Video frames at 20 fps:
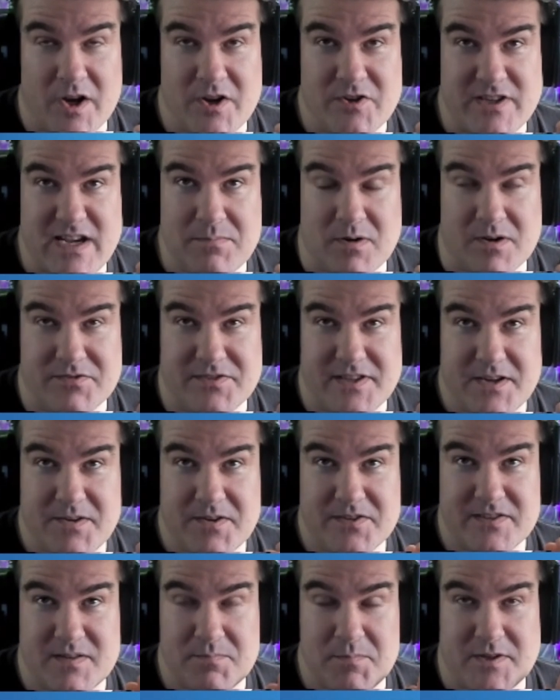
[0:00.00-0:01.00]
on Chamber of
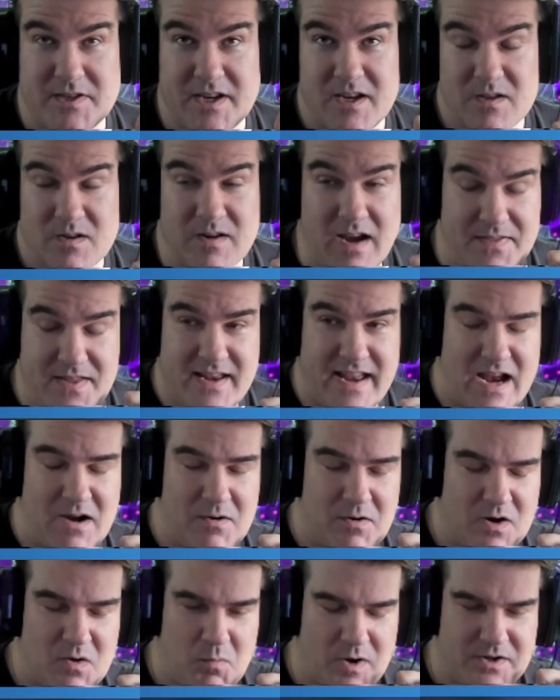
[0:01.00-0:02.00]
Secrets in particular. I think
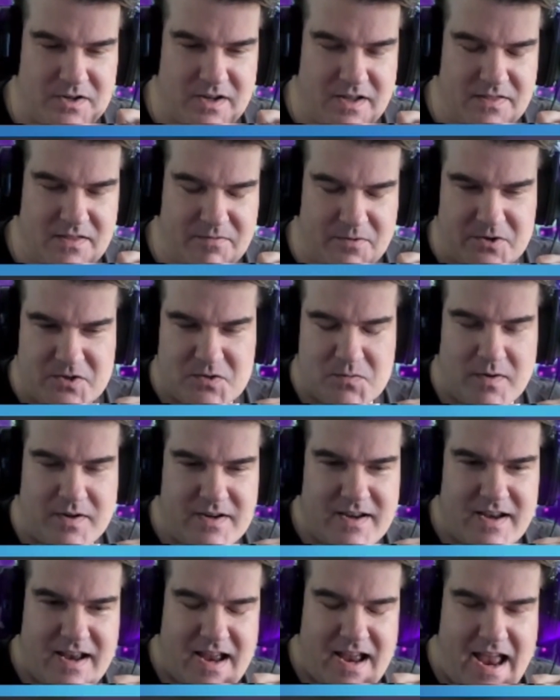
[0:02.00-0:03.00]
Eric worked on the first
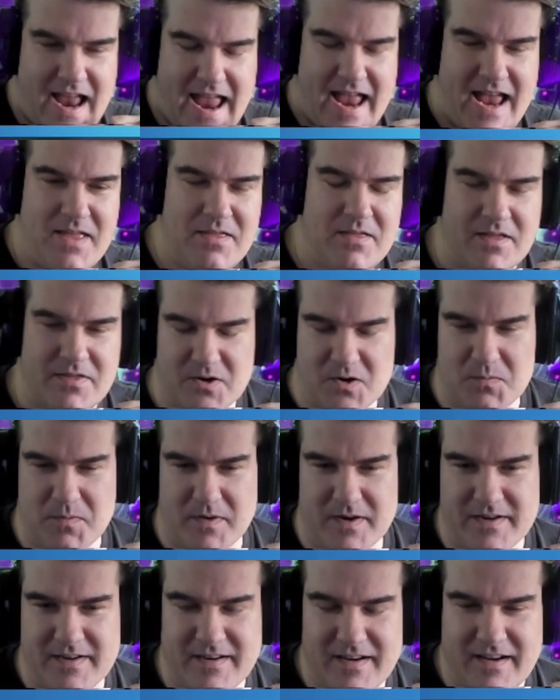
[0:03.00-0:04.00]
one and the third
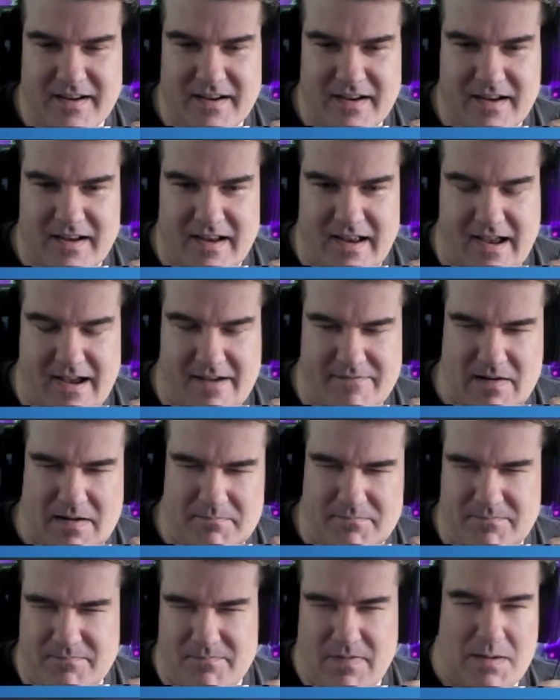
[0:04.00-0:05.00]
one, if
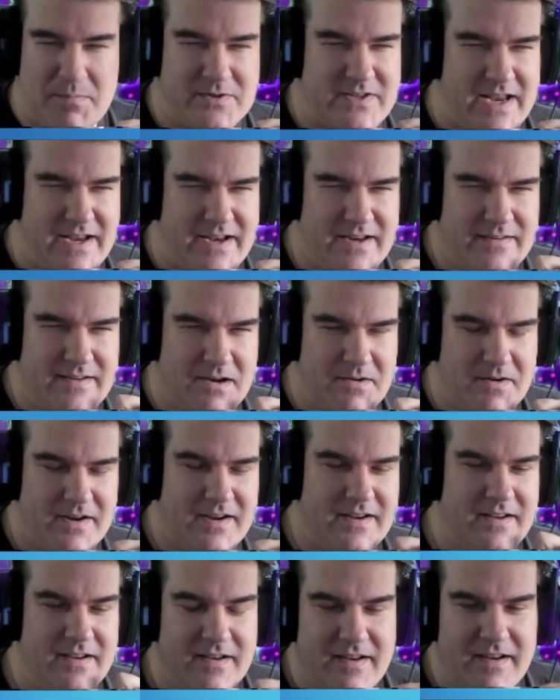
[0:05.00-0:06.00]
I'm not mistaken.
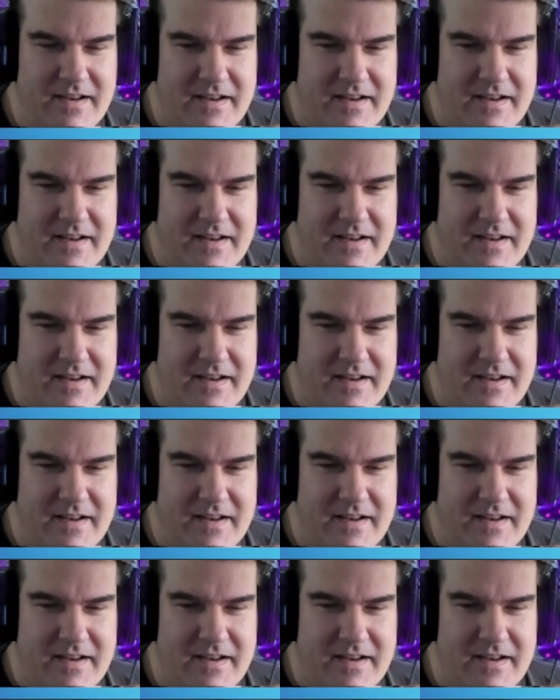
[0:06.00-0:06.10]
Eric?